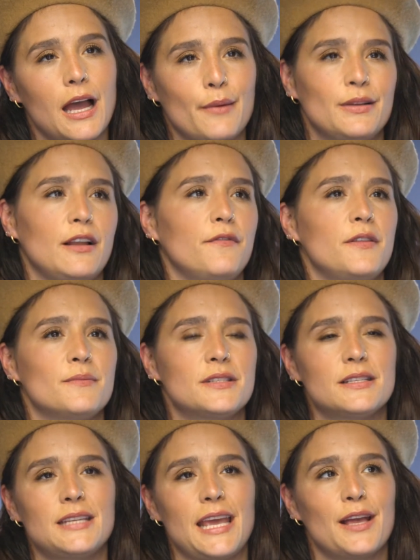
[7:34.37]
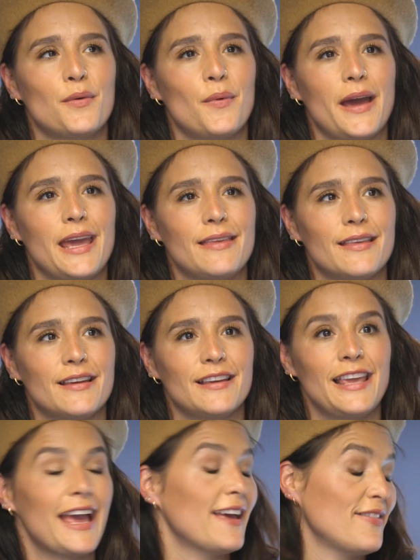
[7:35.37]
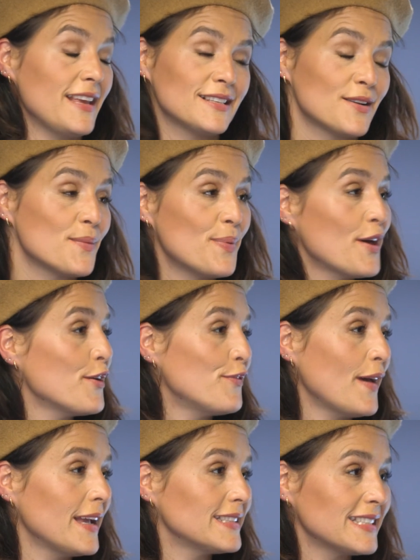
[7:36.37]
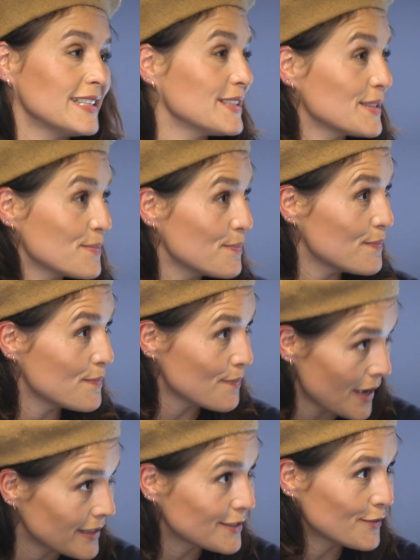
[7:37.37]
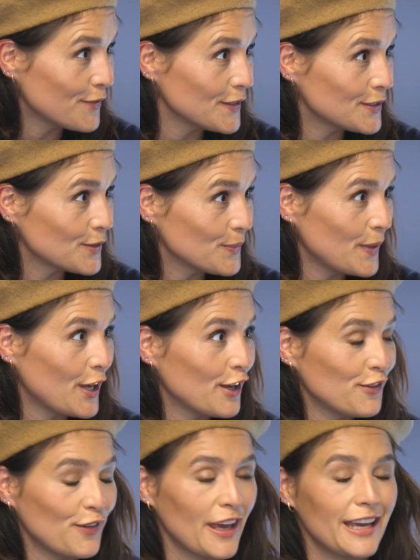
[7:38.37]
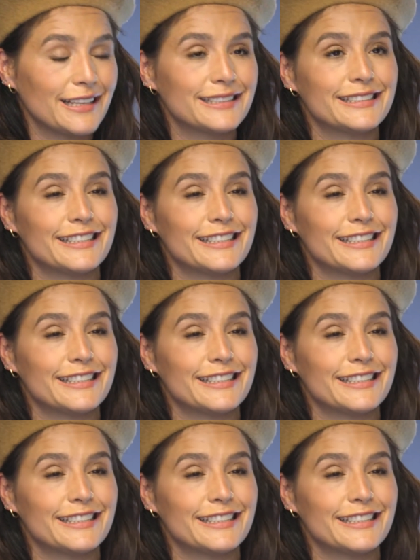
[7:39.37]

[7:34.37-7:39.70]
would love them to take away that, yeah, things aren't perfect, and it doesn't matter if it's not perfect.